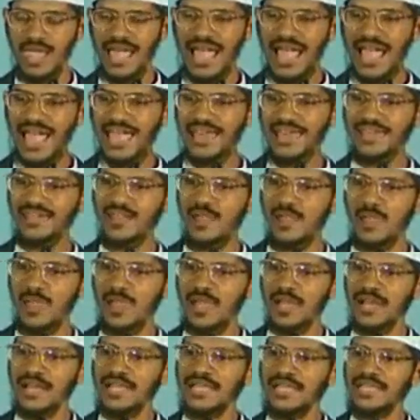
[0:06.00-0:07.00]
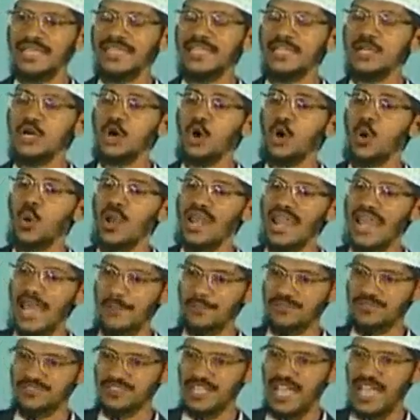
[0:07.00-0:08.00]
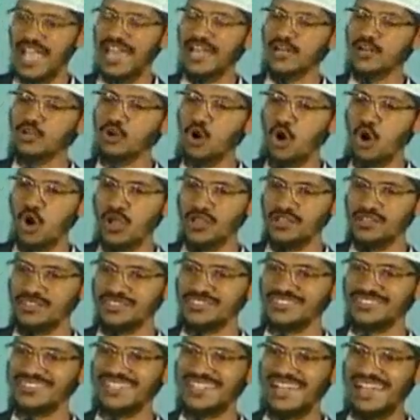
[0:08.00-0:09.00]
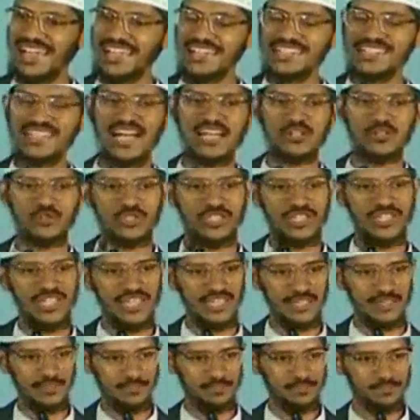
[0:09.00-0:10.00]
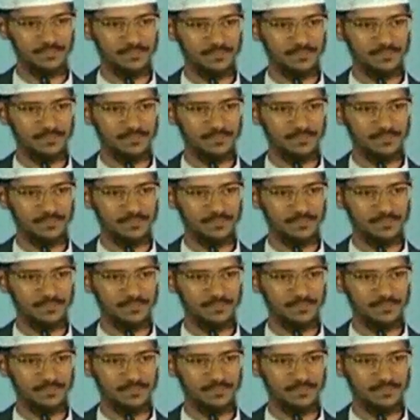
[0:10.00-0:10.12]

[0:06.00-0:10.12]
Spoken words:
And He overlaps and coils the night unto the day,